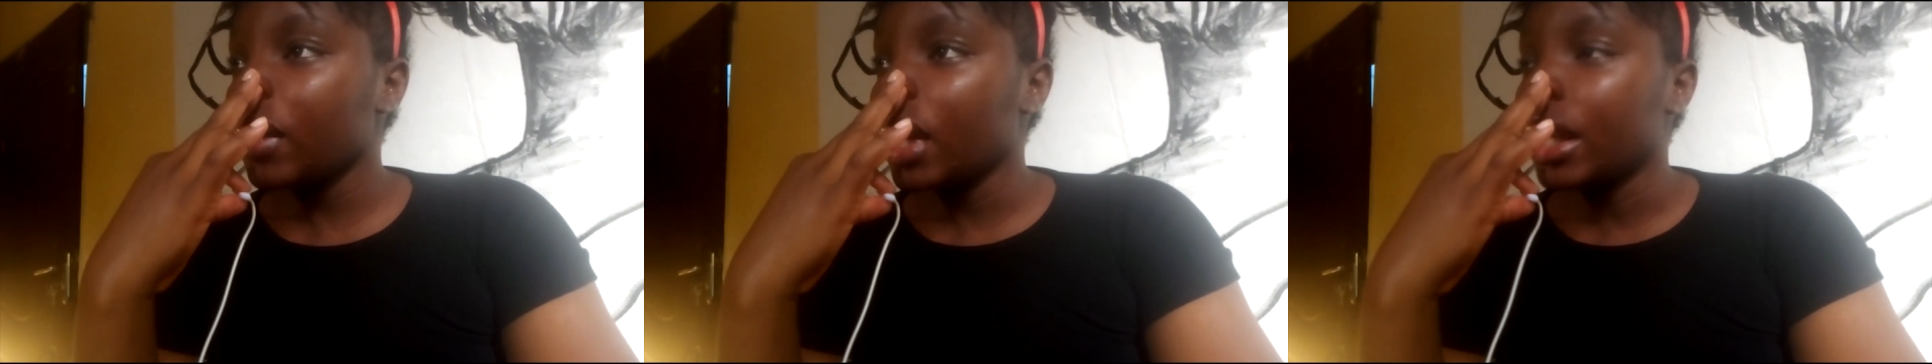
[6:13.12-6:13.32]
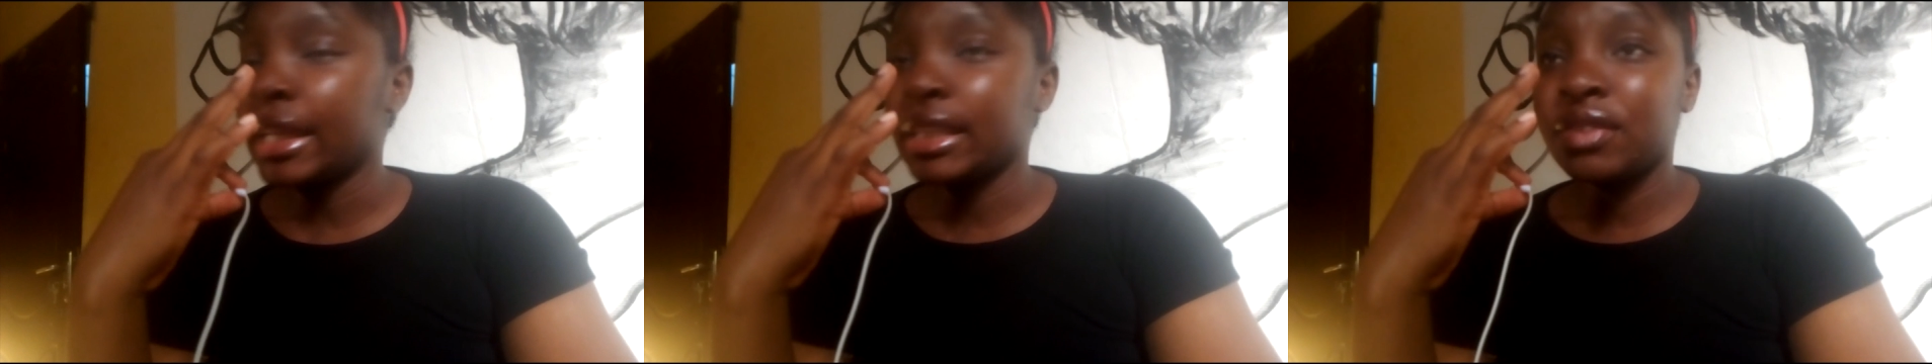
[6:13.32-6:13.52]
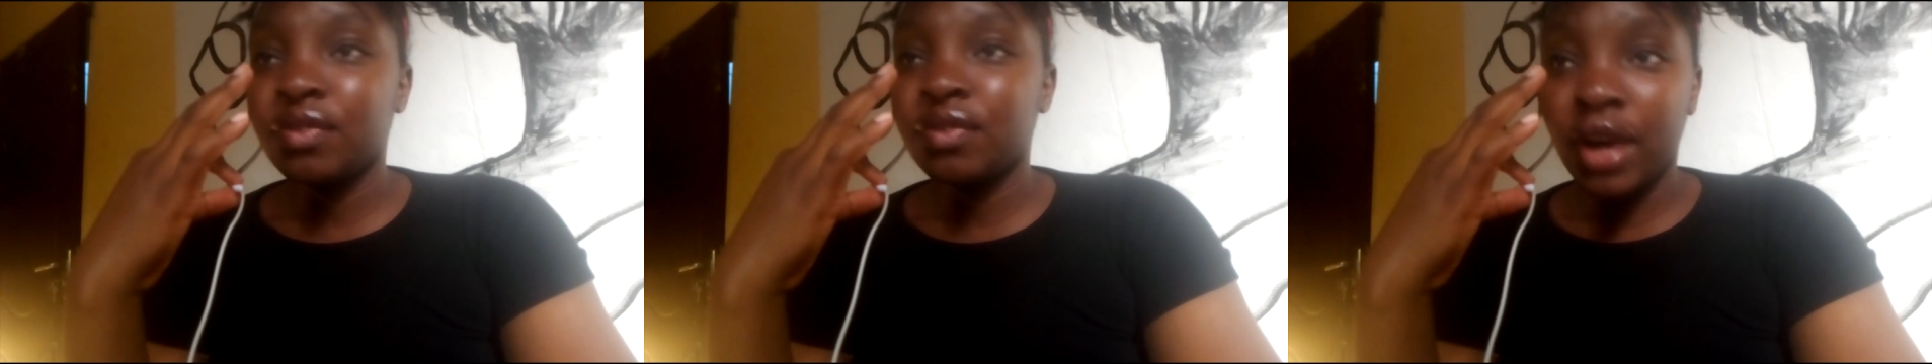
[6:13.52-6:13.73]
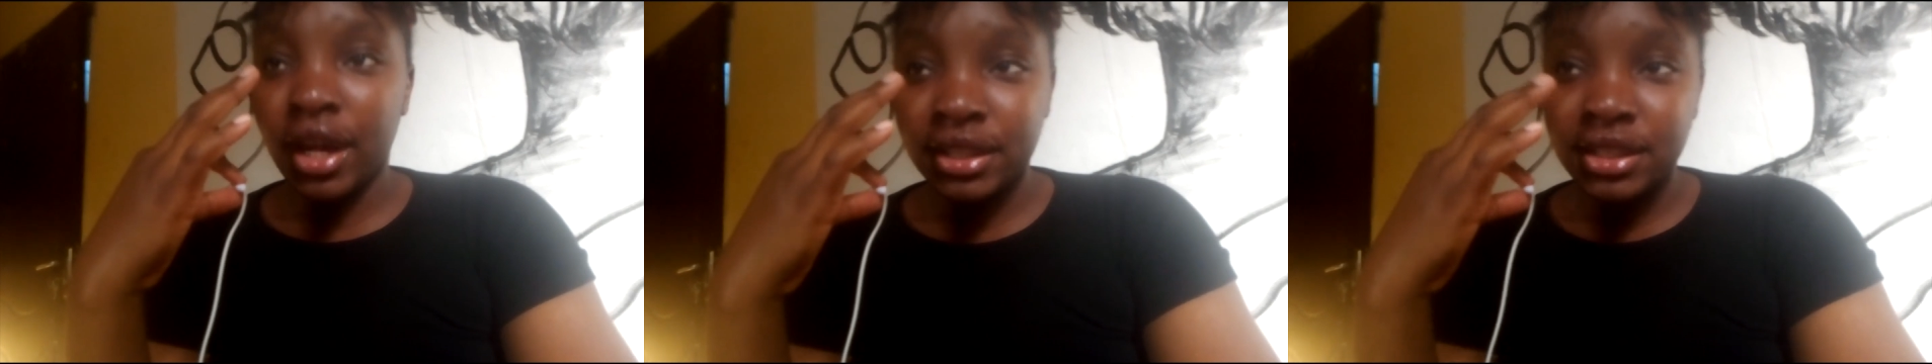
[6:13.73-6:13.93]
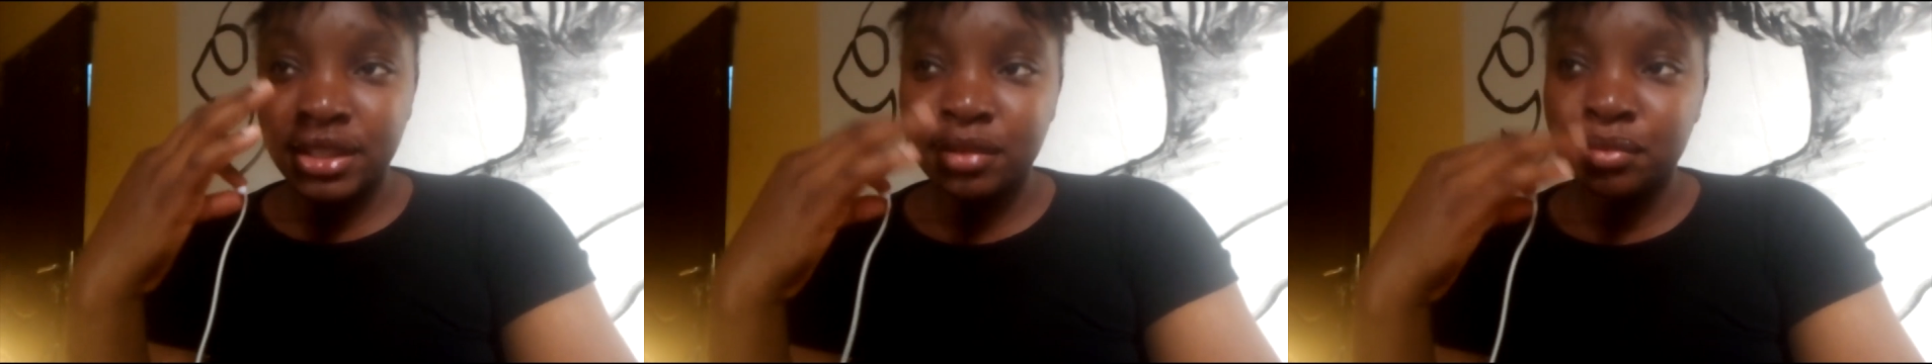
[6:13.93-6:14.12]
this
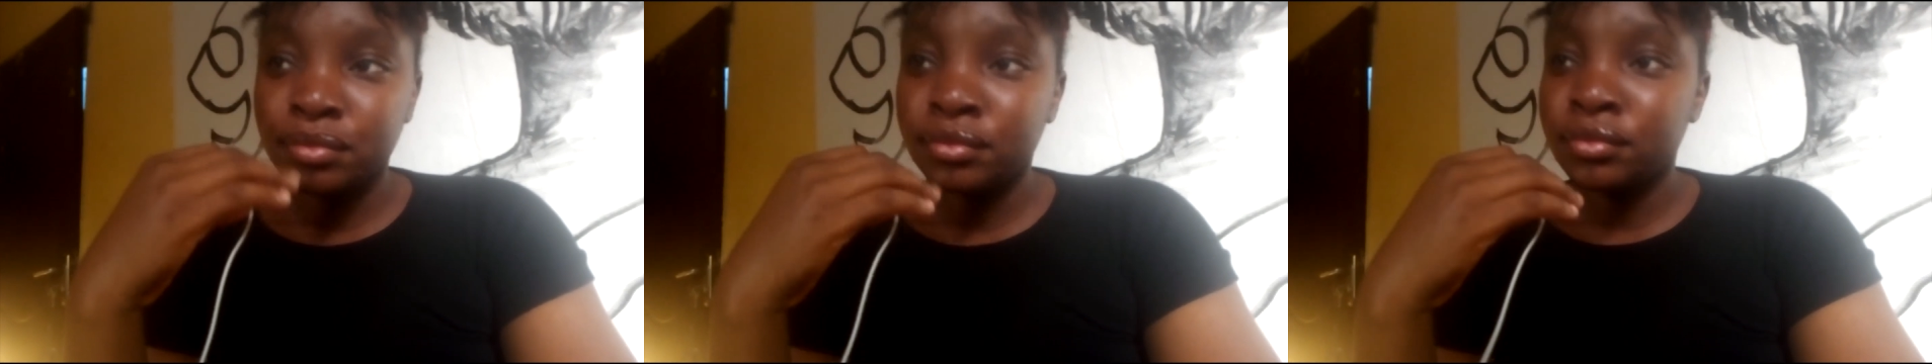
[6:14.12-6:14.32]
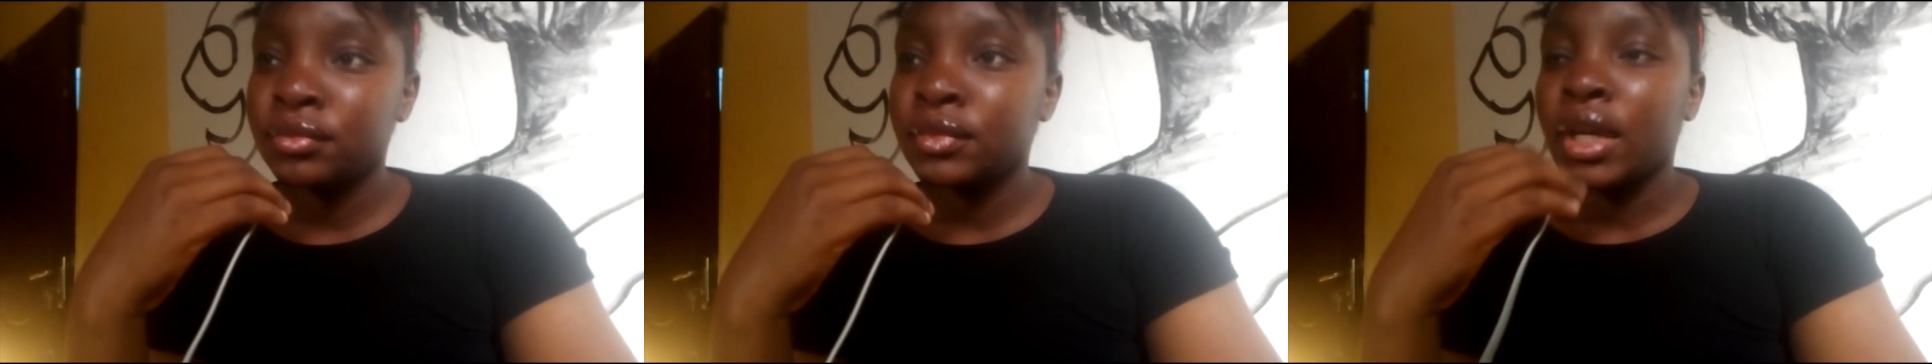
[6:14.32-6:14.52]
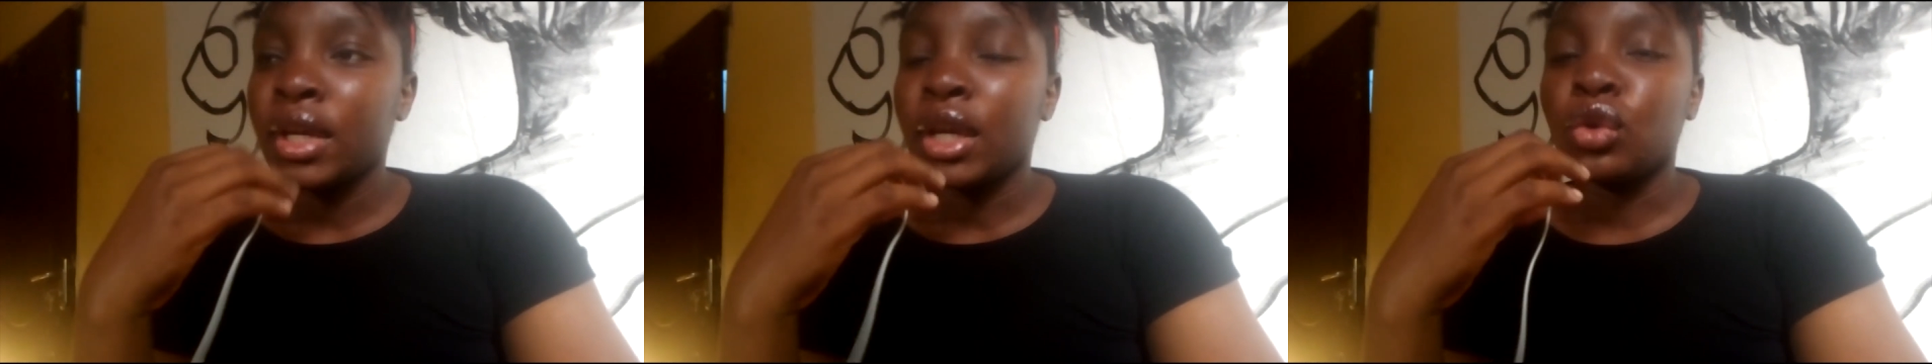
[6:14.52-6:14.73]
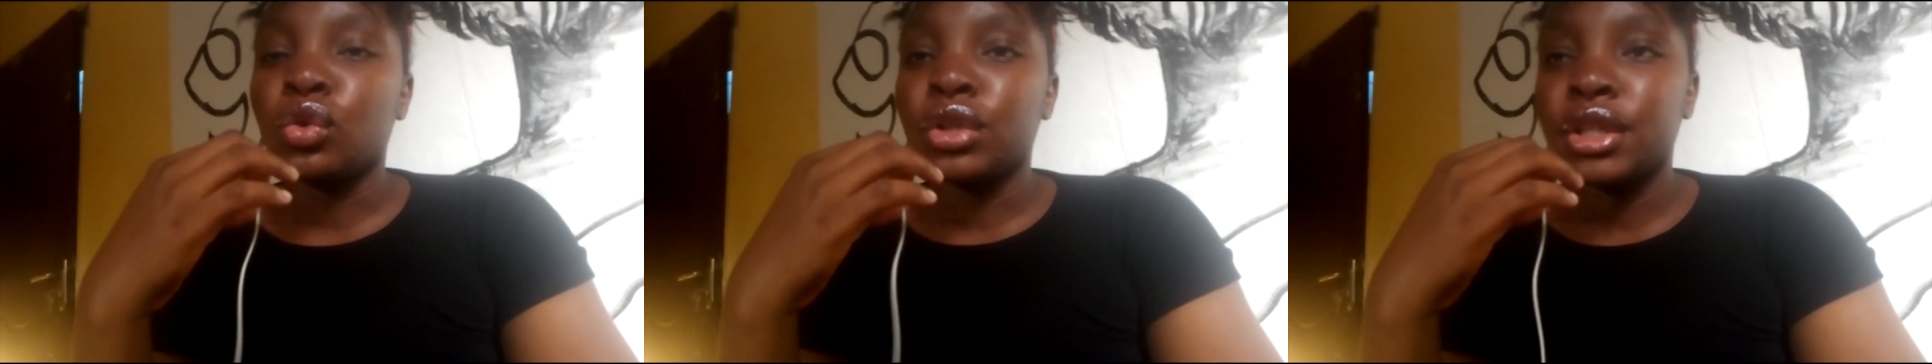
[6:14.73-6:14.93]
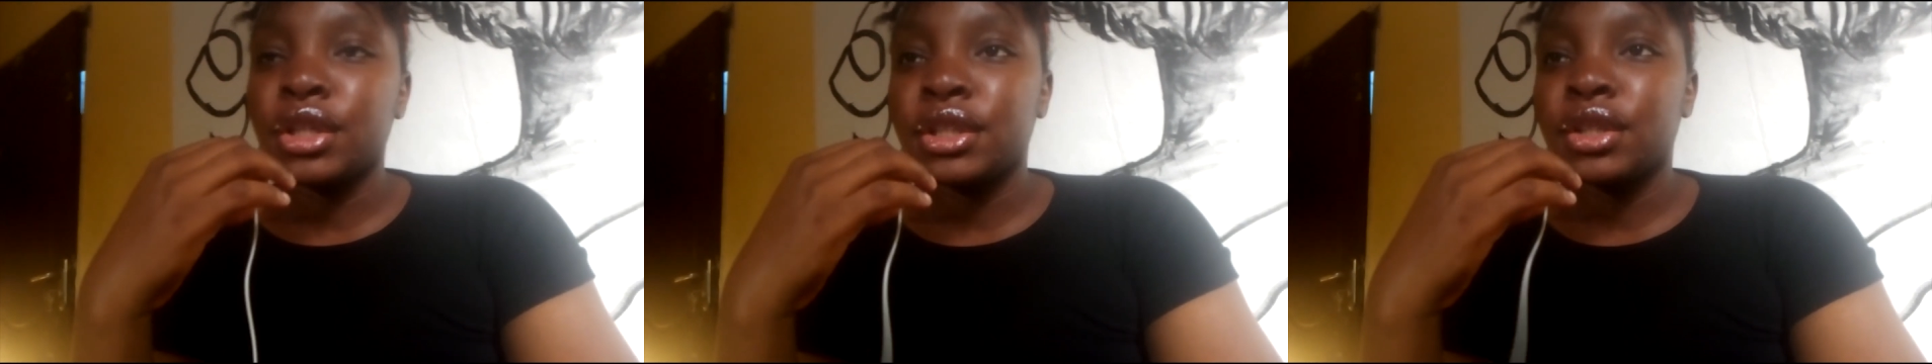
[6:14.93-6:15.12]
fat, you
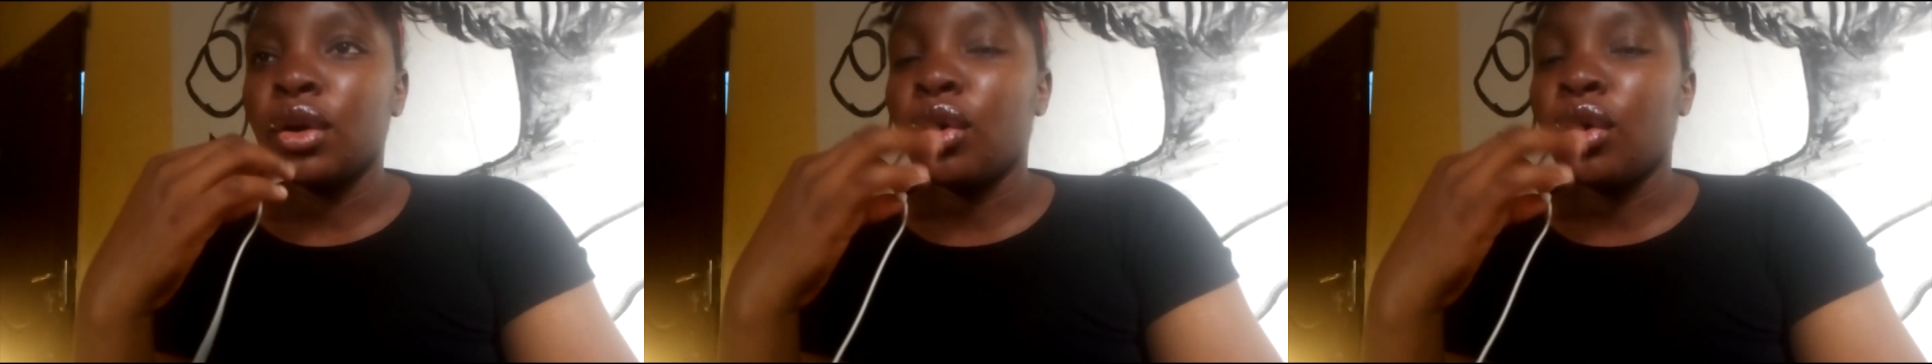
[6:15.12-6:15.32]
need